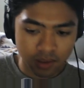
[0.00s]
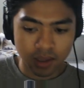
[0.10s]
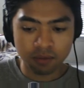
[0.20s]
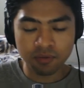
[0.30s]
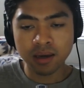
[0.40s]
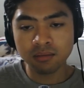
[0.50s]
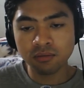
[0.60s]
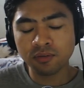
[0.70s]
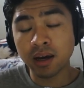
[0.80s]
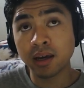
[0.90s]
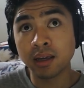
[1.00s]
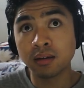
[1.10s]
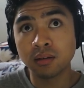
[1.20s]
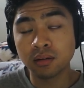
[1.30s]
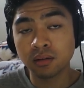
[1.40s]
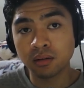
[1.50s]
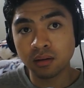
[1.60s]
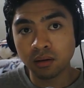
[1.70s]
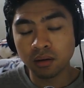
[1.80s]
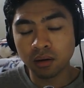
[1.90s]
if I can find
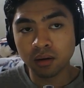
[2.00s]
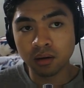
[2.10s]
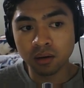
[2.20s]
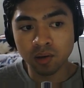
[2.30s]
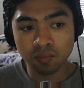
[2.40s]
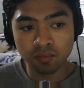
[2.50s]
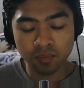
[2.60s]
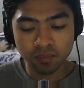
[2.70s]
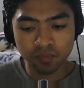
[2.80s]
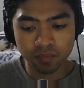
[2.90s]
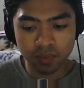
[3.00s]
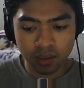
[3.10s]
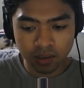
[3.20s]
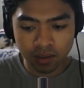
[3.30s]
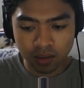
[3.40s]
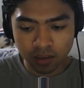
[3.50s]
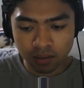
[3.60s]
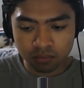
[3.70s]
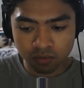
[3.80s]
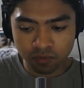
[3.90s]
um
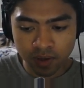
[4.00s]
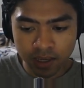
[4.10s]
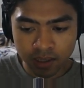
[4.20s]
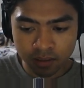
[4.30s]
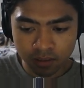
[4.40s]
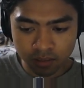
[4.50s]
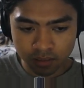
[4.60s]
to find